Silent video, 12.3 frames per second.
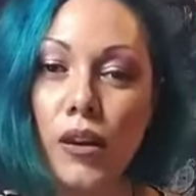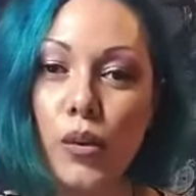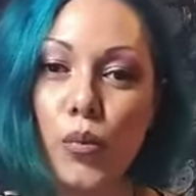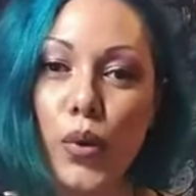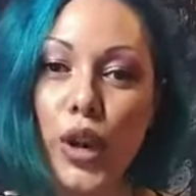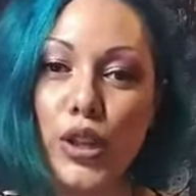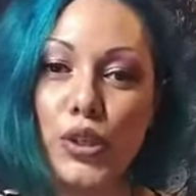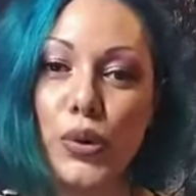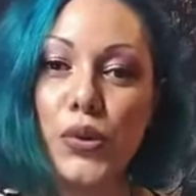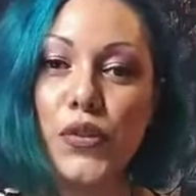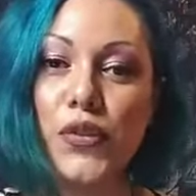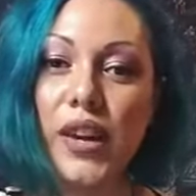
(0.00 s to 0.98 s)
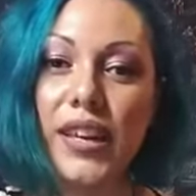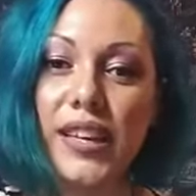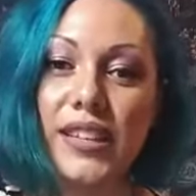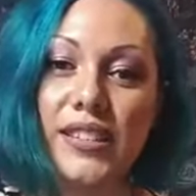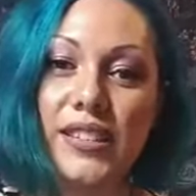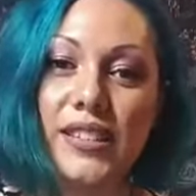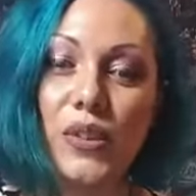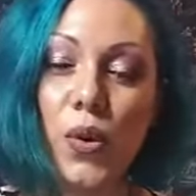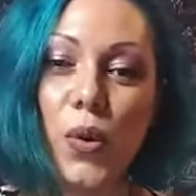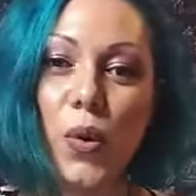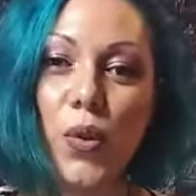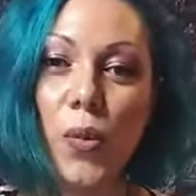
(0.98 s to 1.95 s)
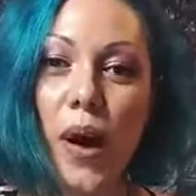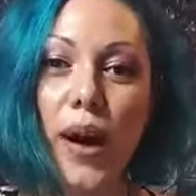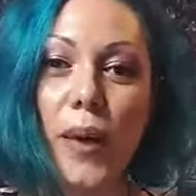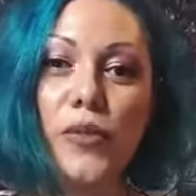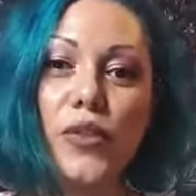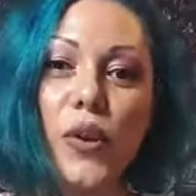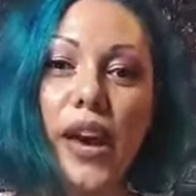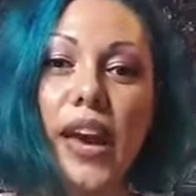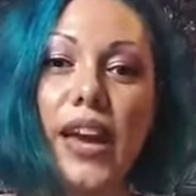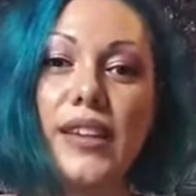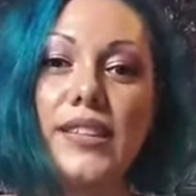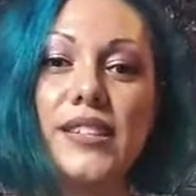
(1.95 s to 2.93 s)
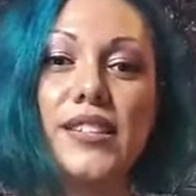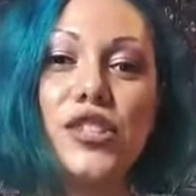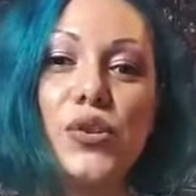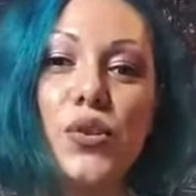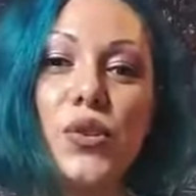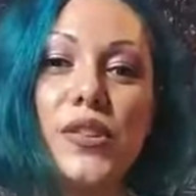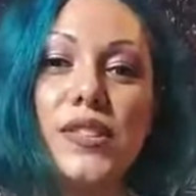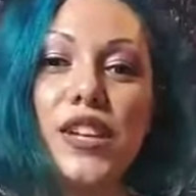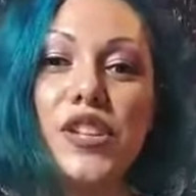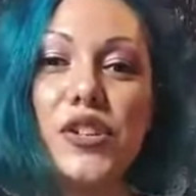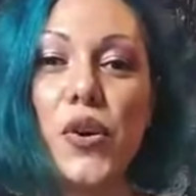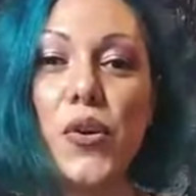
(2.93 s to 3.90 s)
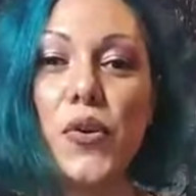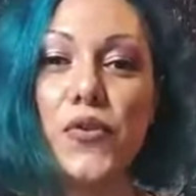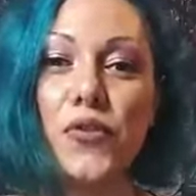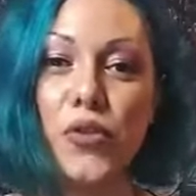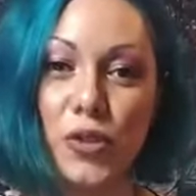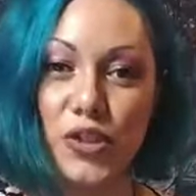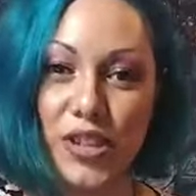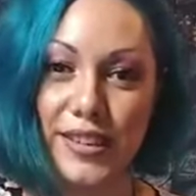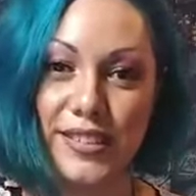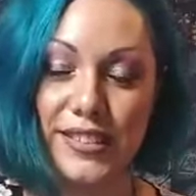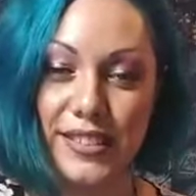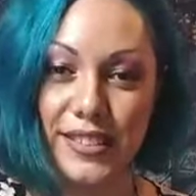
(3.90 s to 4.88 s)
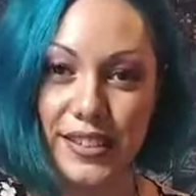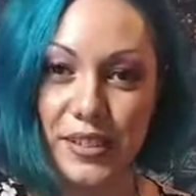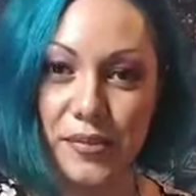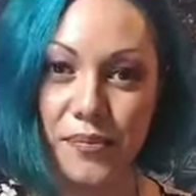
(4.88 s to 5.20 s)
bring 2 fingers or the palm of your hand to the center of your chest.